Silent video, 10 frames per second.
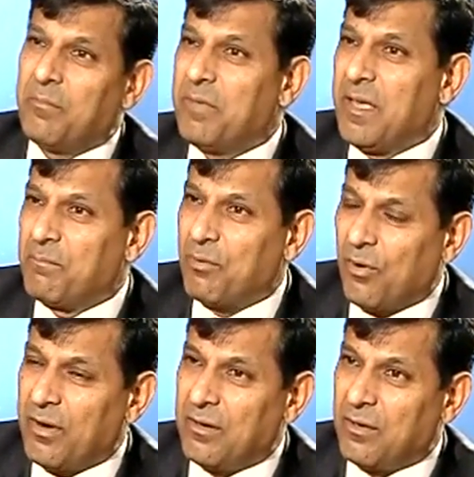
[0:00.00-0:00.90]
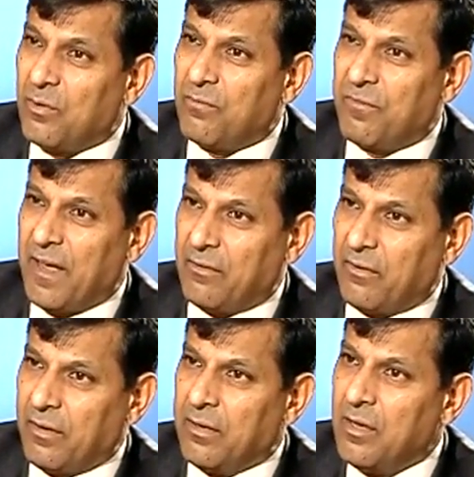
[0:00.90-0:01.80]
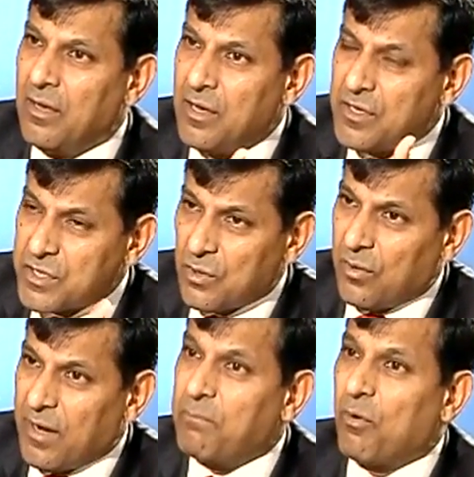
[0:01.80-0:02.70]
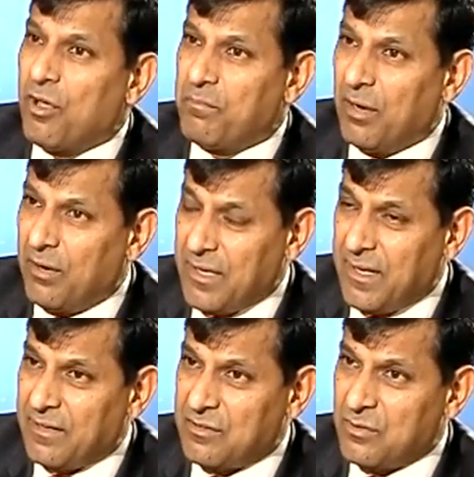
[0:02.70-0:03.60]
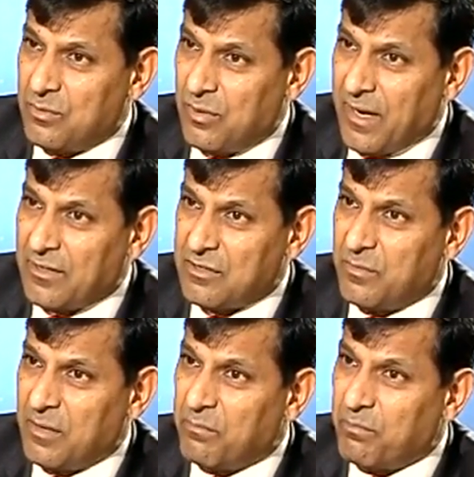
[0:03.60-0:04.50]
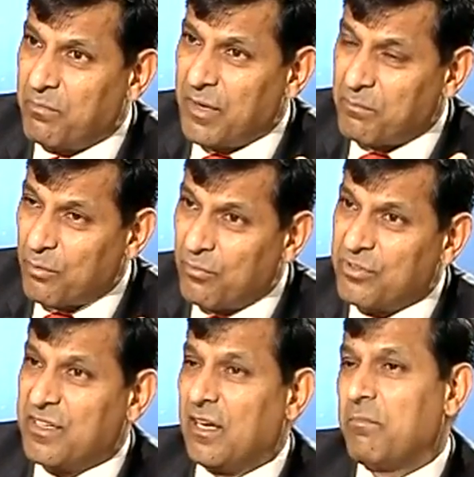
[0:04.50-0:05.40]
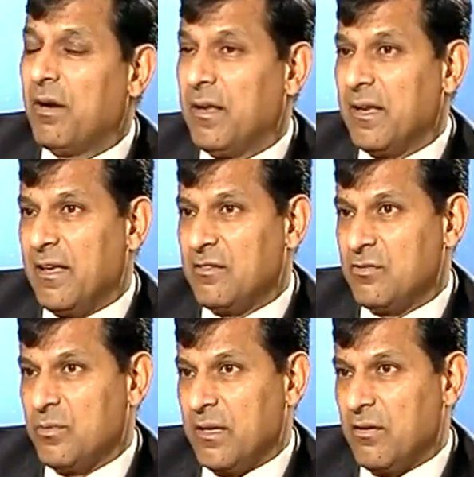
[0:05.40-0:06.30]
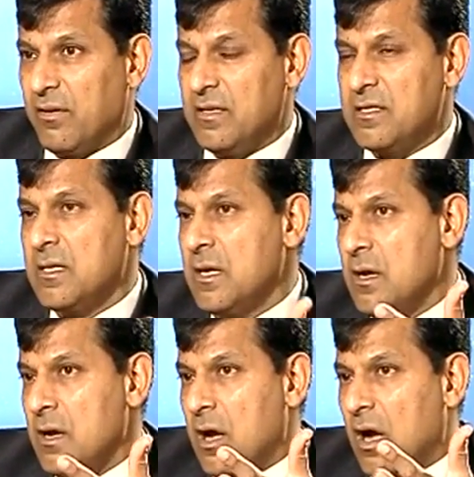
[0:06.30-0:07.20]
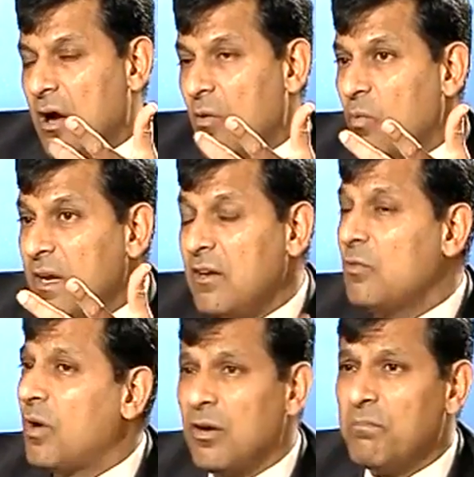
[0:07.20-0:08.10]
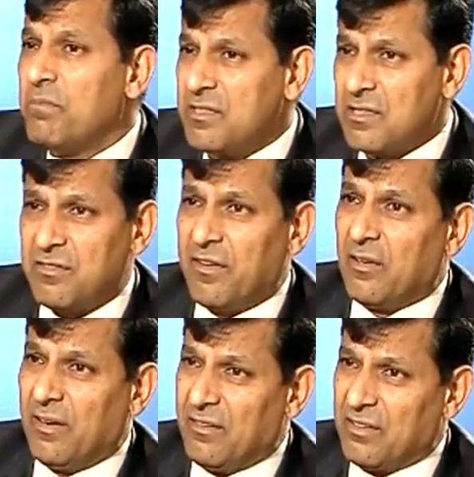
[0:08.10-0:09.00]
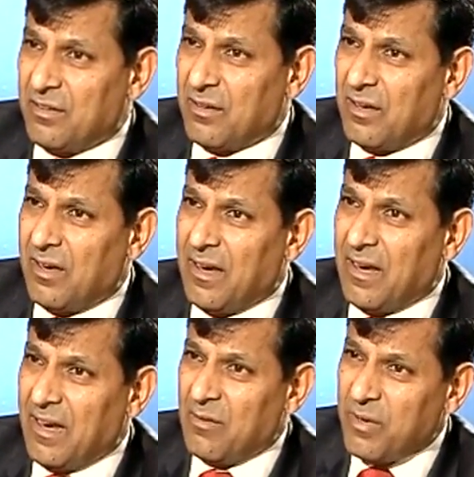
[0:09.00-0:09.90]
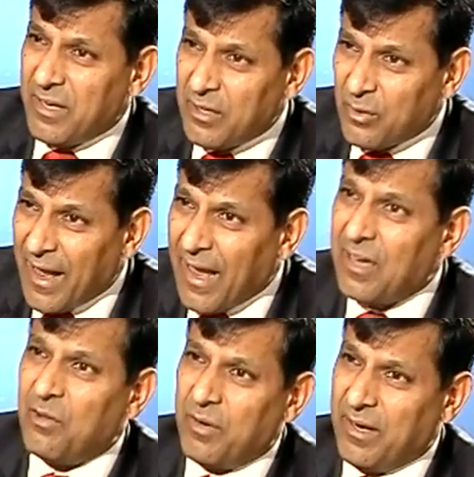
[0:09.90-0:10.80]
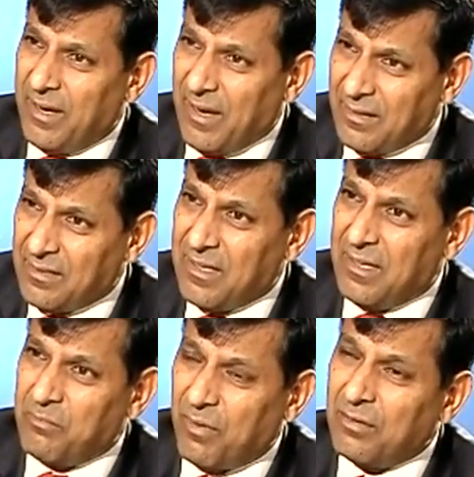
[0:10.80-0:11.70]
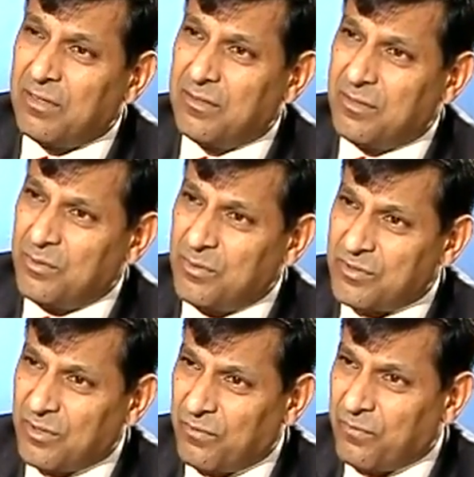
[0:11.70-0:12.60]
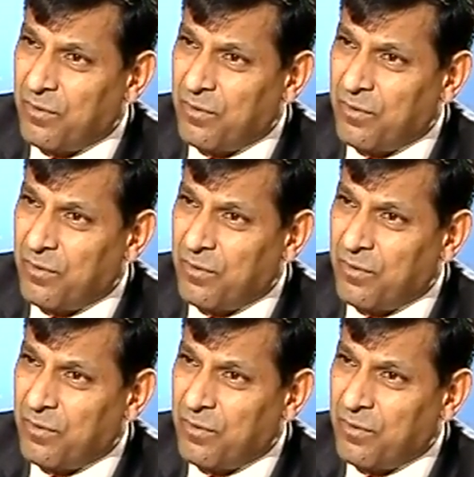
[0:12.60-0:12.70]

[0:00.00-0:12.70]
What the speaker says: be employed in a good factory. So employability has to be improved, skill building has to increase. We need to work on business regulation, and we need to hack away at the multitudes of